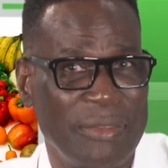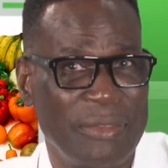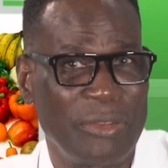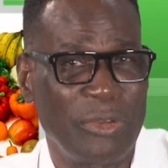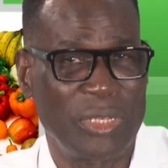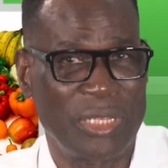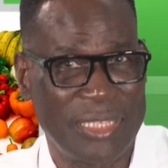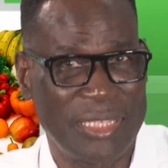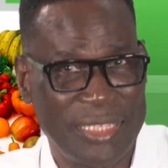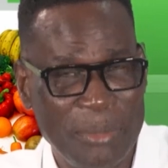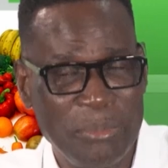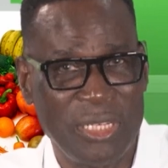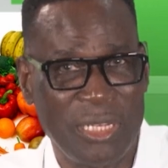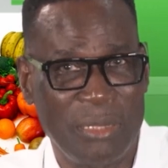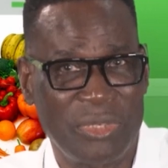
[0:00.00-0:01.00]
or the
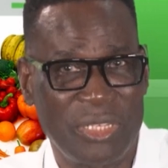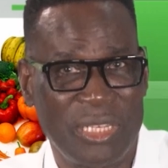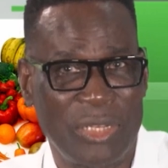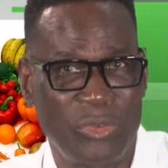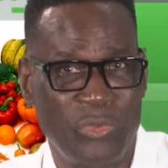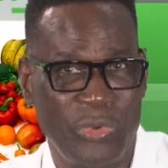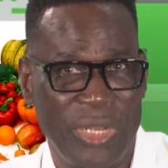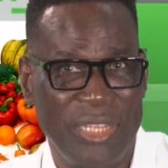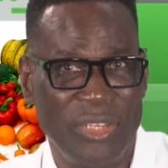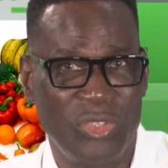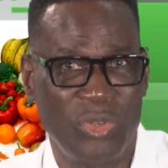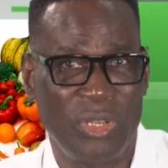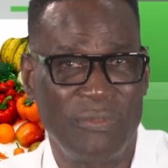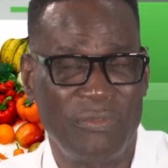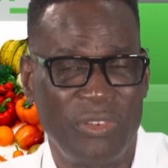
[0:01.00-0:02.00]
symptoms that relates to
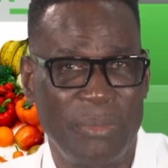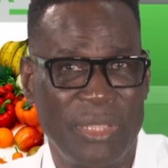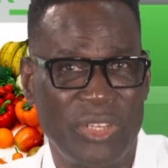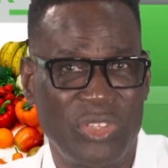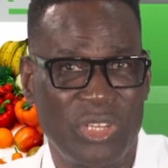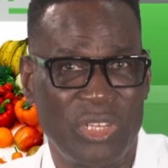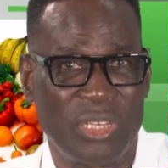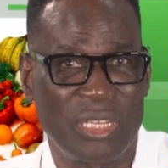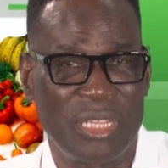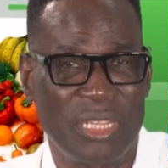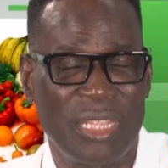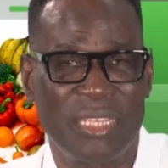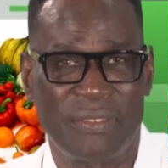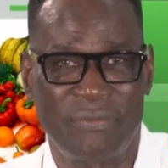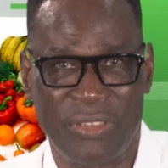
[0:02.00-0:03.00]
inflammation
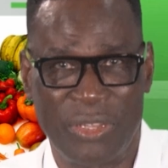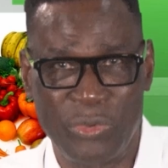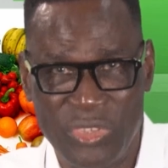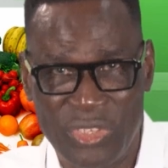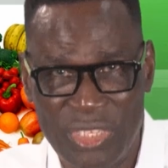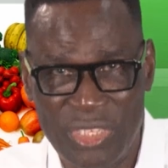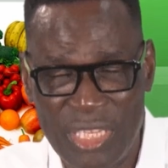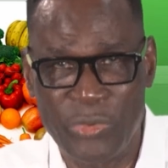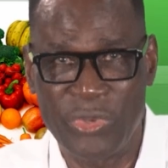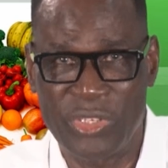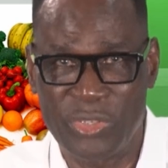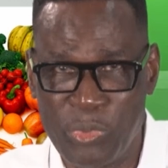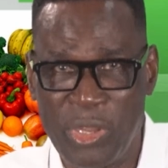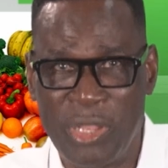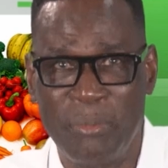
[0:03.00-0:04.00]
is a very serious
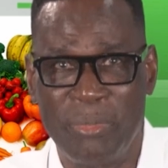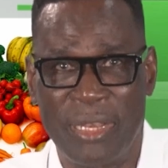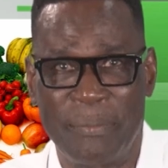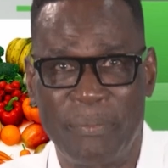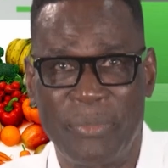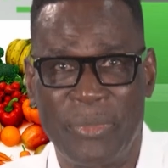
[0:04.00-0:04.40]
problem.